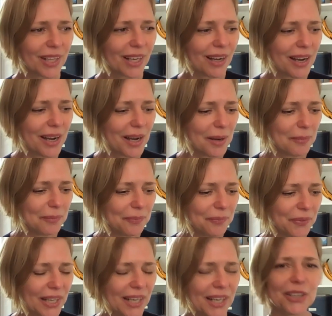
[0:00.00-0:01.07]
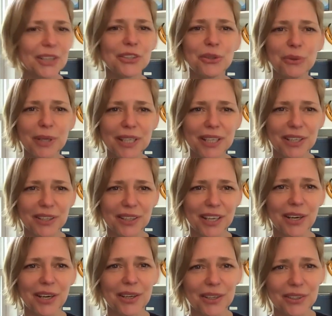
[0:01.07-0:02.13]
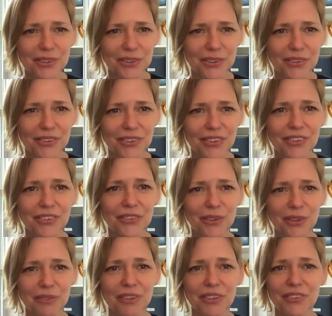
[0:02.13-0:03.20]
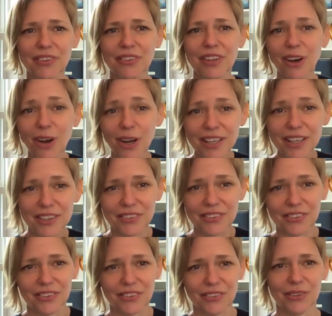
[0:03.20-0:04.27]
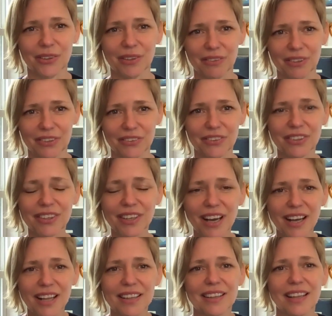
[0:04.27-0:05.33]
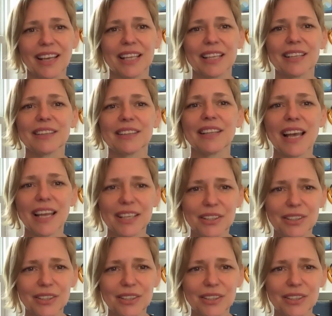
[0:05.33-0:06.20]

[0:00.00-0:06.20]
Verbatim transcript: um, doing our characters a disservice and the audience a disservice to not like let,